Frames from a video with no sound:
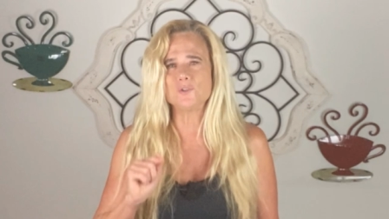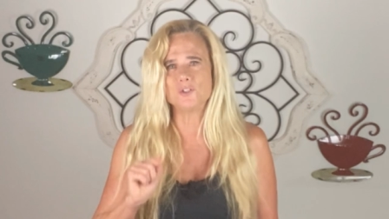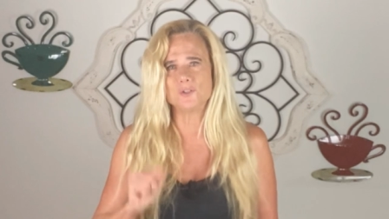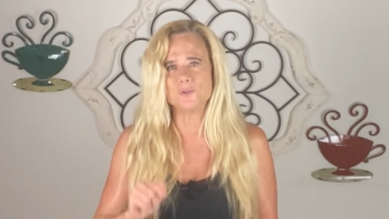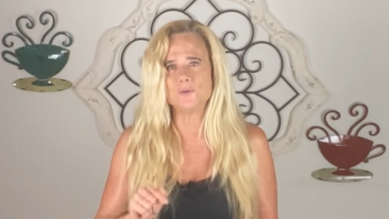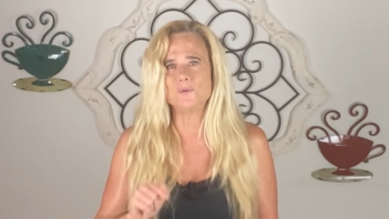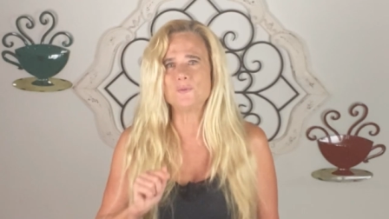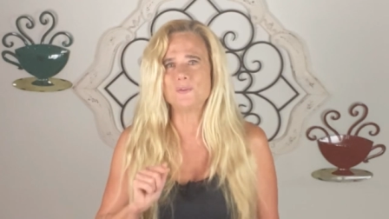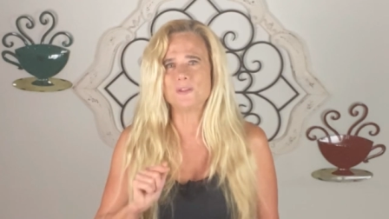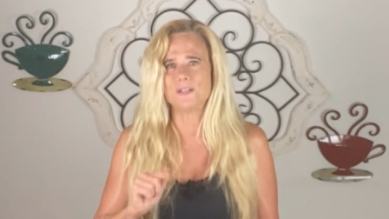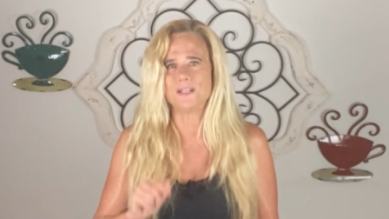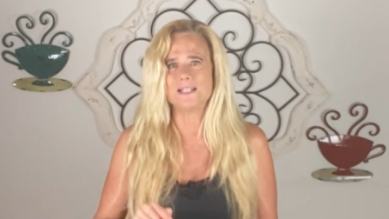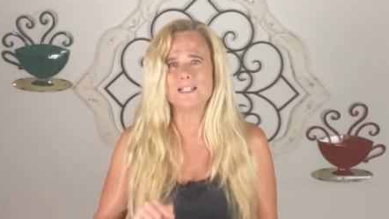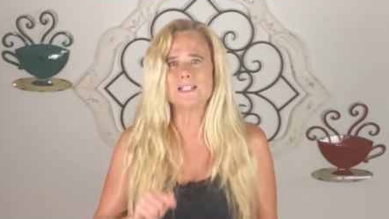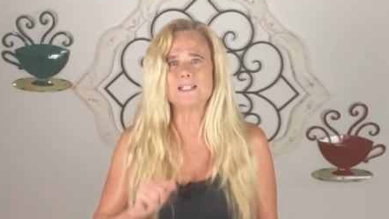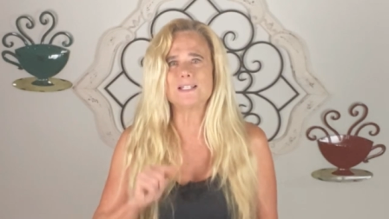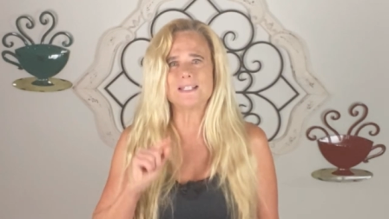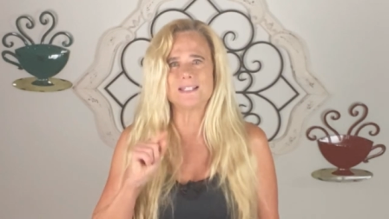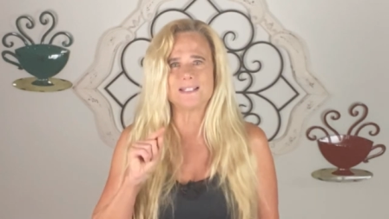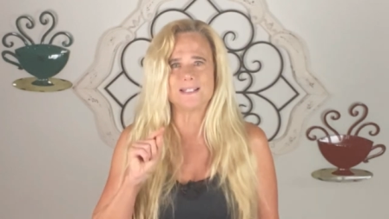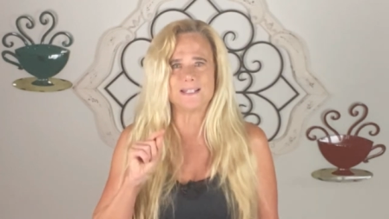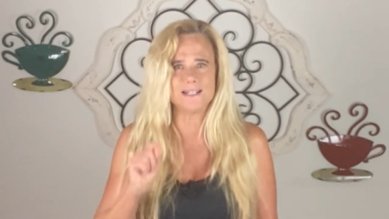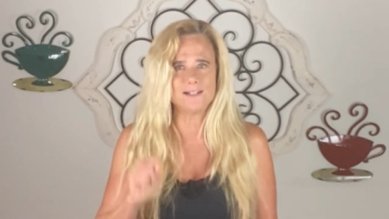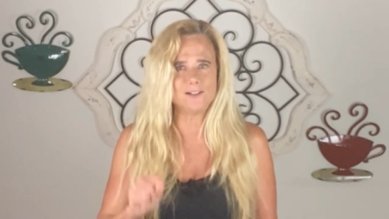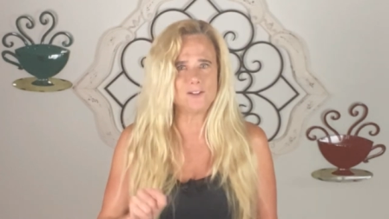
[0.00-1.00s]
do this
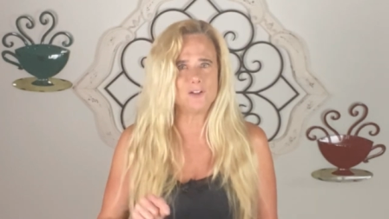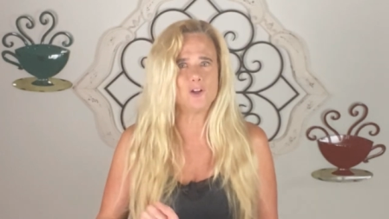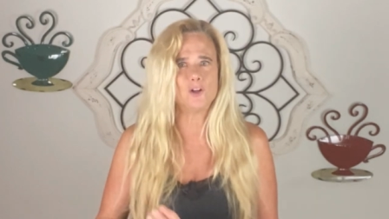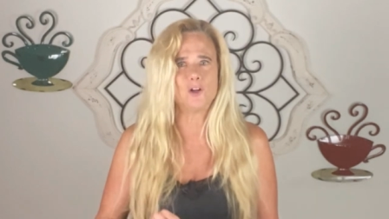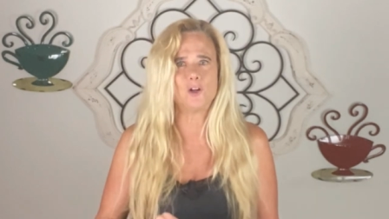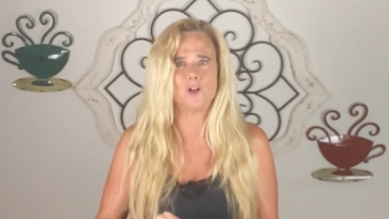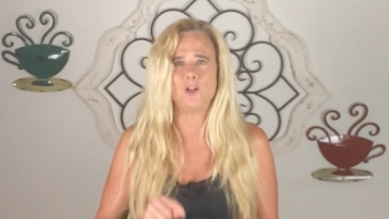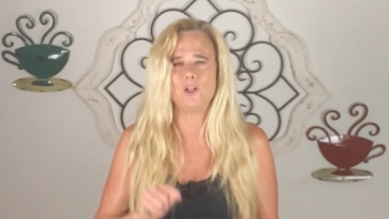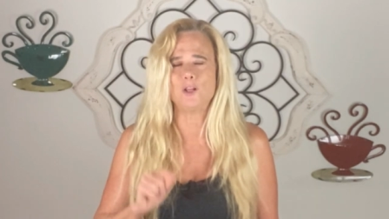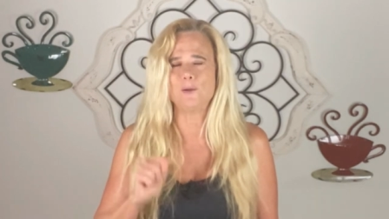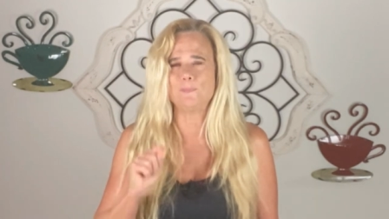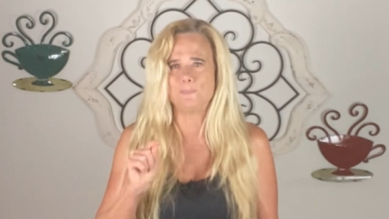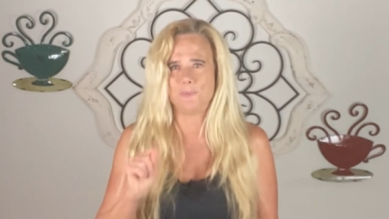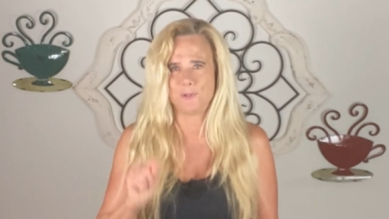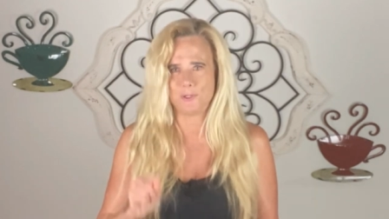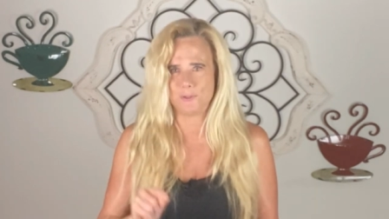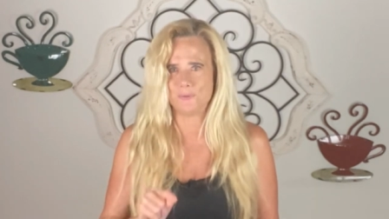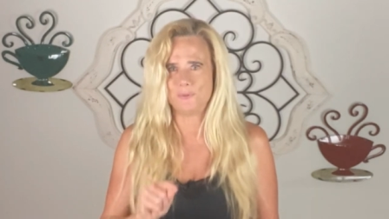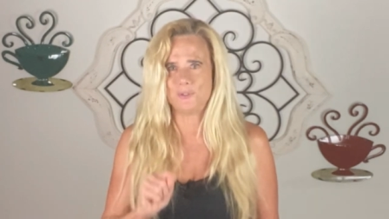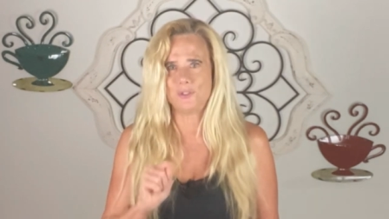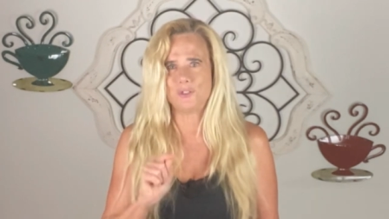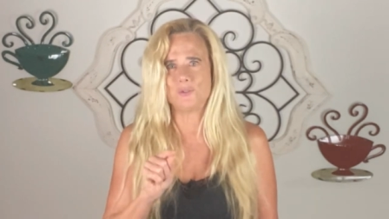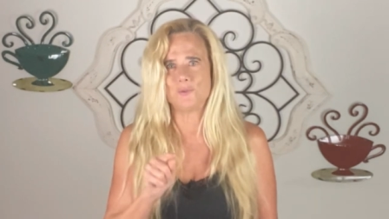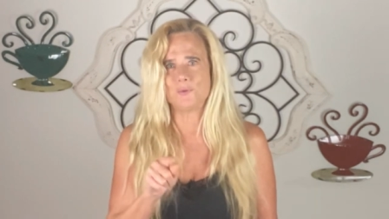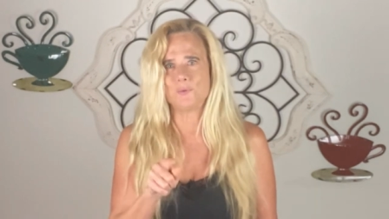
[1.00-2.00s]
cyclical
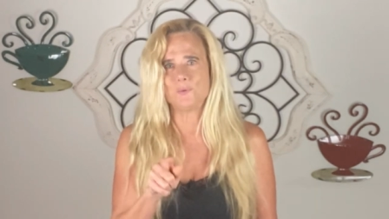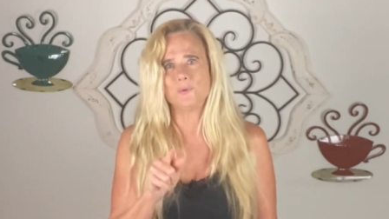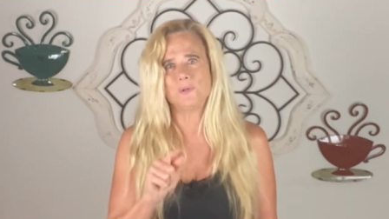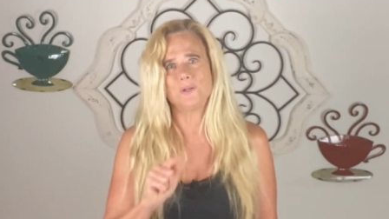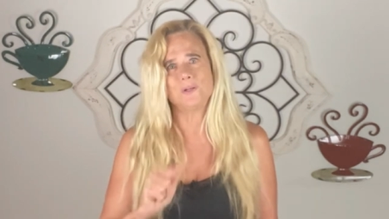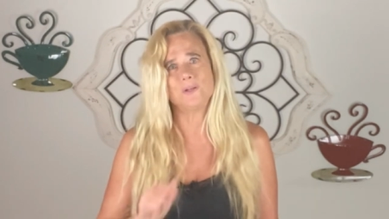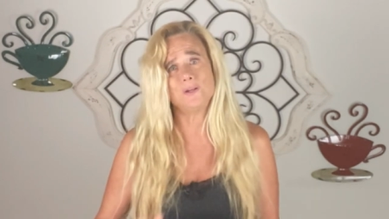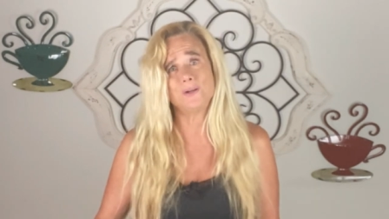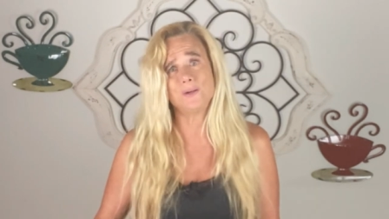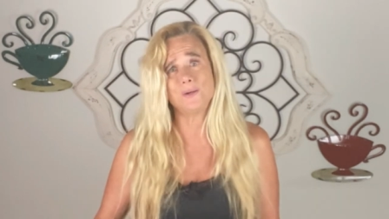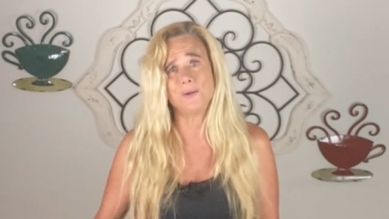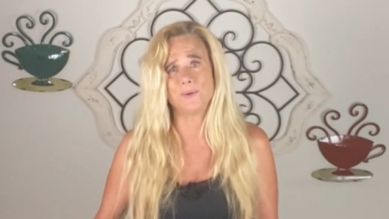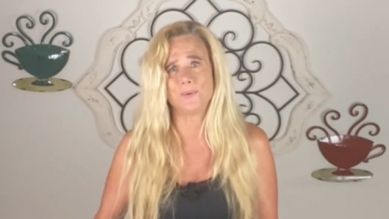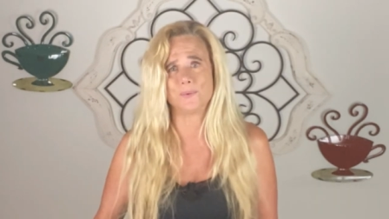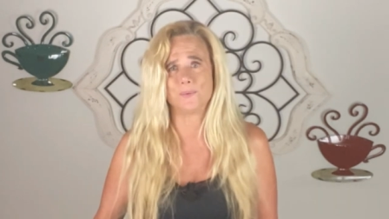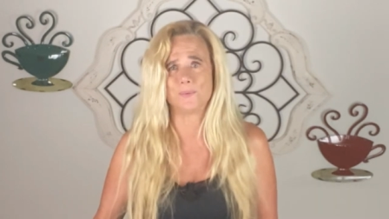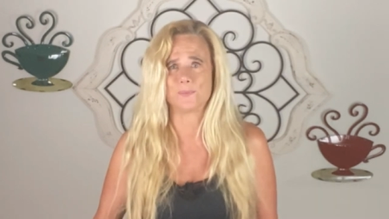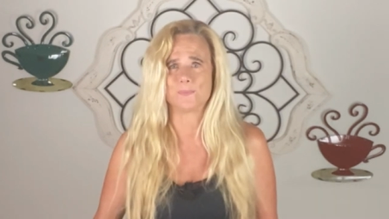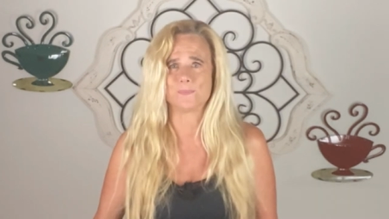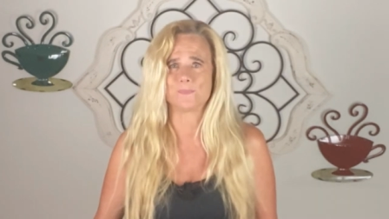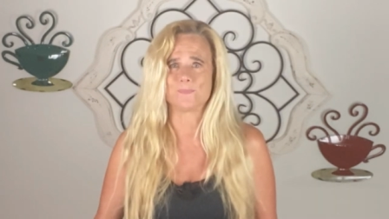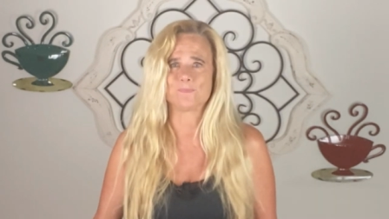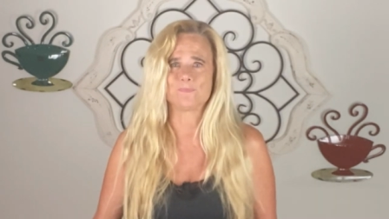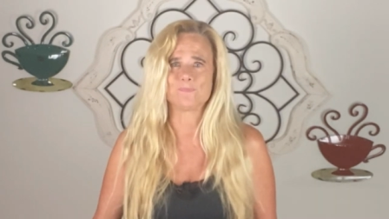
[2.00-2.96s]
abuse to you.